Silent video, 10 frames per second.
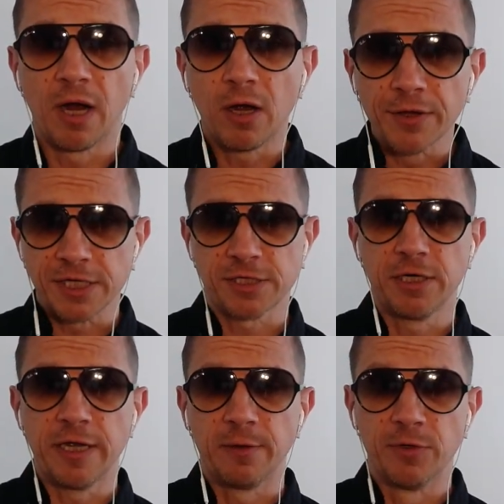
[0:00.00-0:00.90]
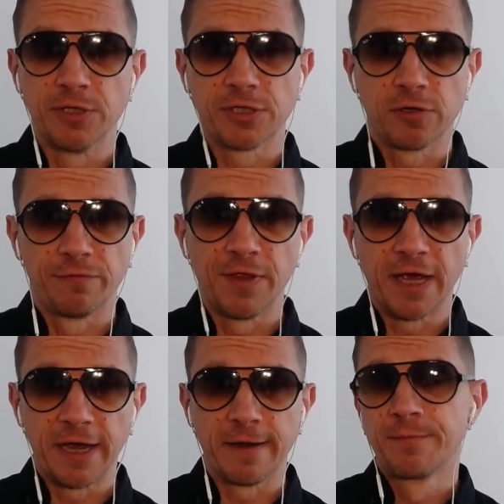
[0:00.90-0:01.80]
Are there certain elements of
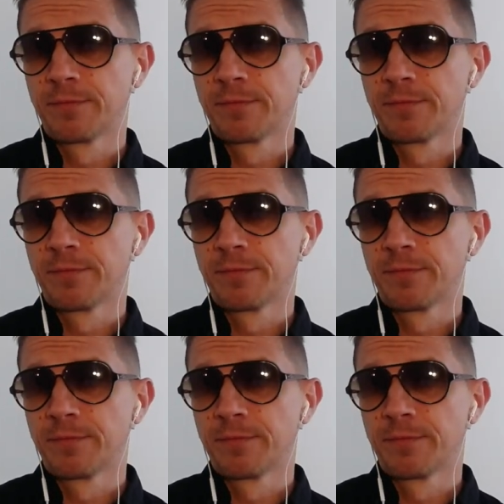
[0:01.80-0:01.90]
their